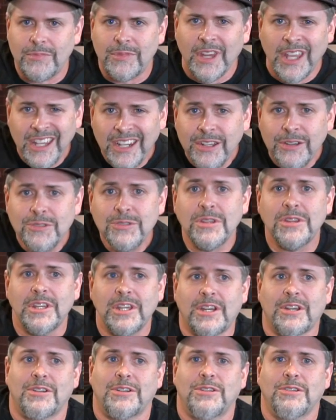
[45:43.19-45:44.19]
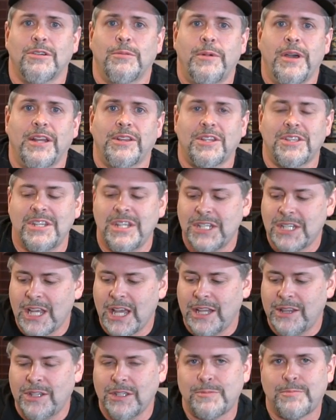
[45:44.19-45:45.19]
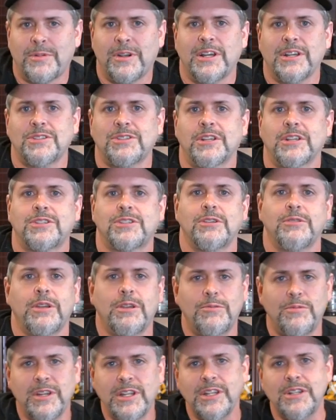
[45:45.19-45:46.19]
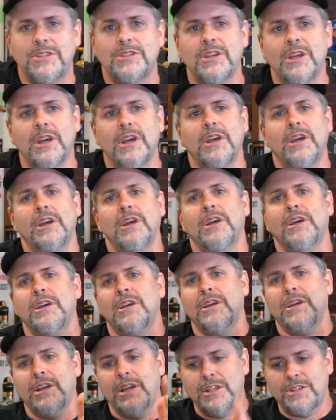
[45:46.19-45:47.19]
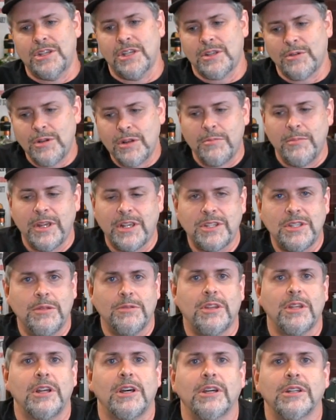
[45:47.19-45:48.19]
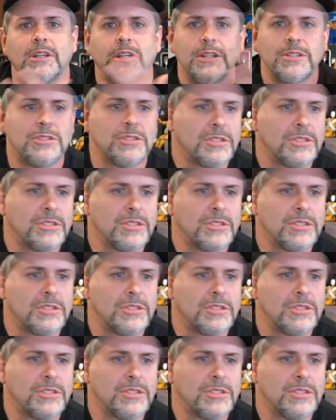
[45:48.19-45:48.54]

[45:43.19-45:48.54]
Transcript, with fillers: He knows a thing or two about this. He's got this process. So he reads, he says, I want to make something on this.